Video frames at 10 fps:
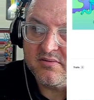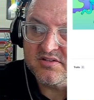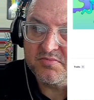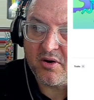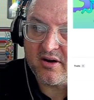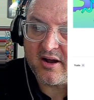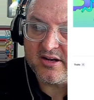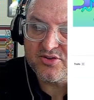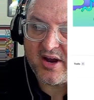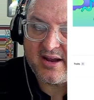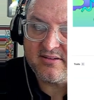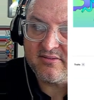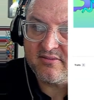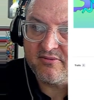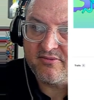smart contract
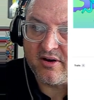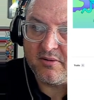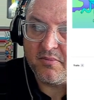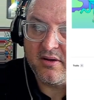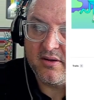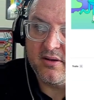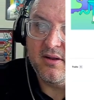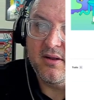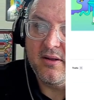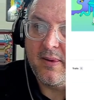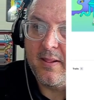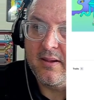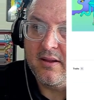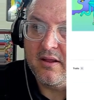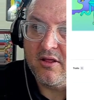from
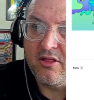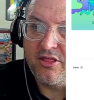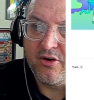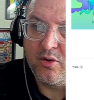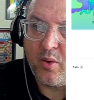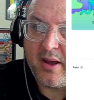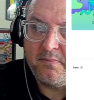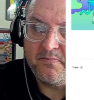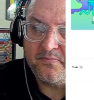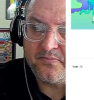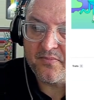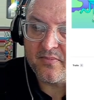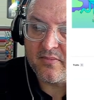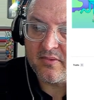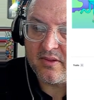Third Web.
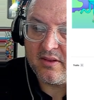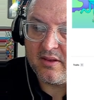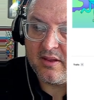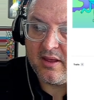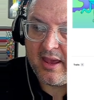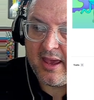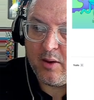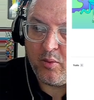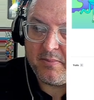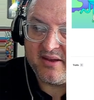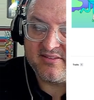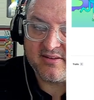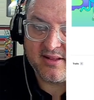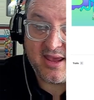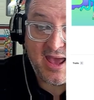And we
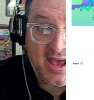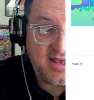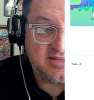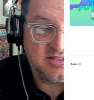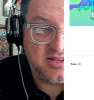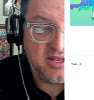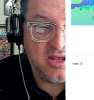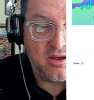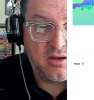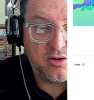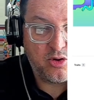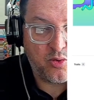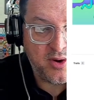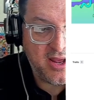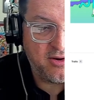basically, as the
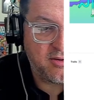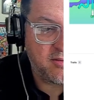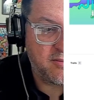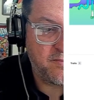creator